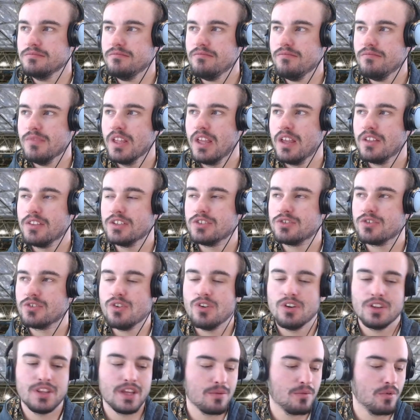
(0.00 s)
Now the
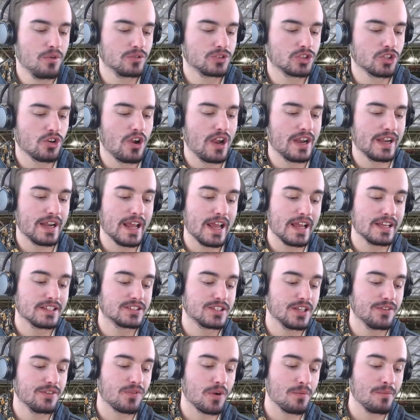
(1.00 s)
Drua, they will try and
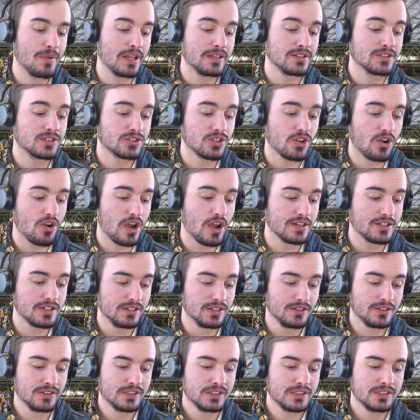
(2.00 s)
exit from inside
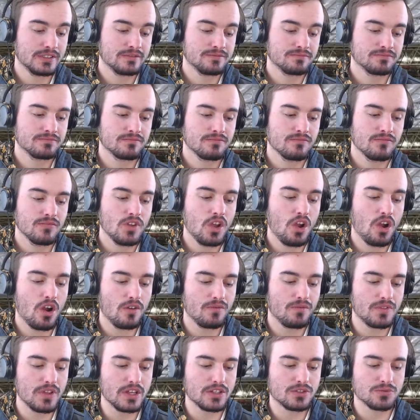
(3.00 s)

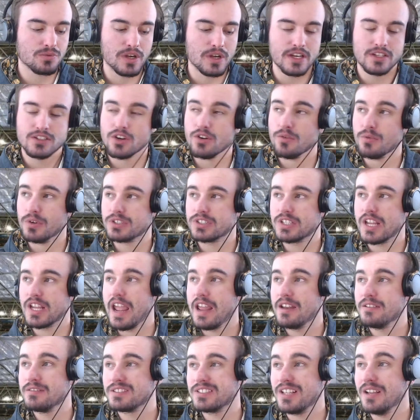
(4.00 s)
of their 22, which
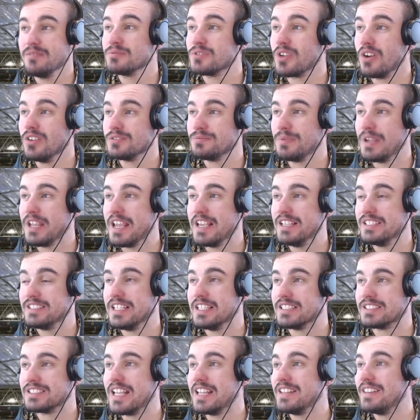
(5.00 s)
can sometimes be
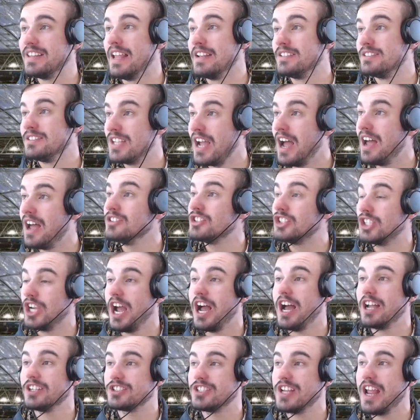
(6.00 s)
easier said than done.
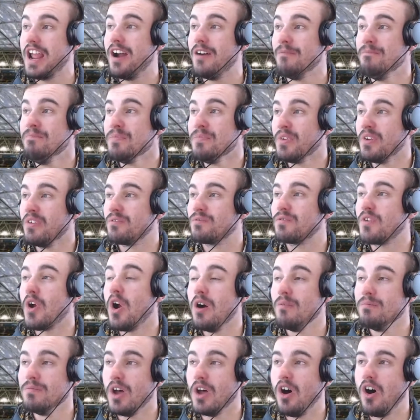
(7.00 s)
Charge down
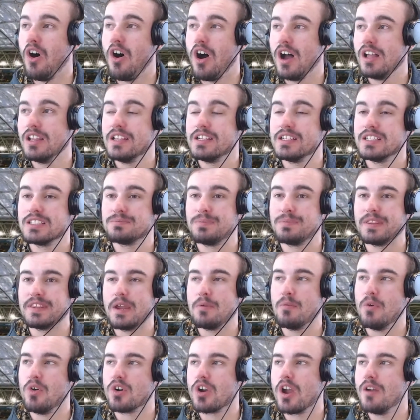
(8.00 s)
from the Highlanders, but they
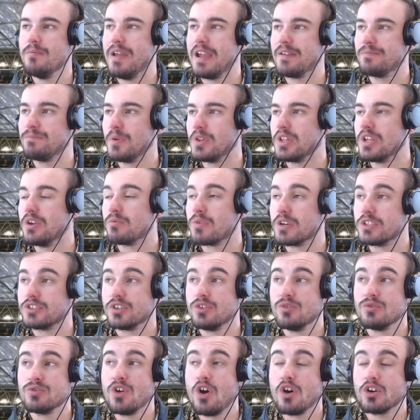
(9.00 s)
will go back for the
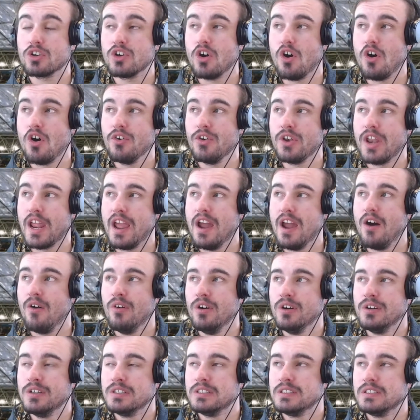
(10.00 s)
original knock-on
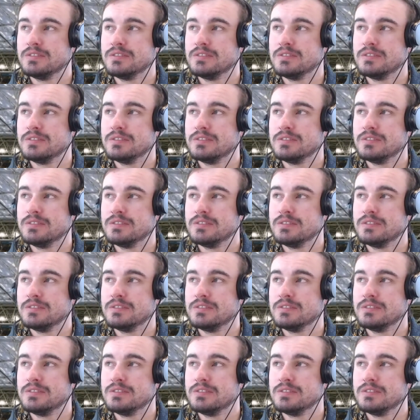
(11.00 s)
now.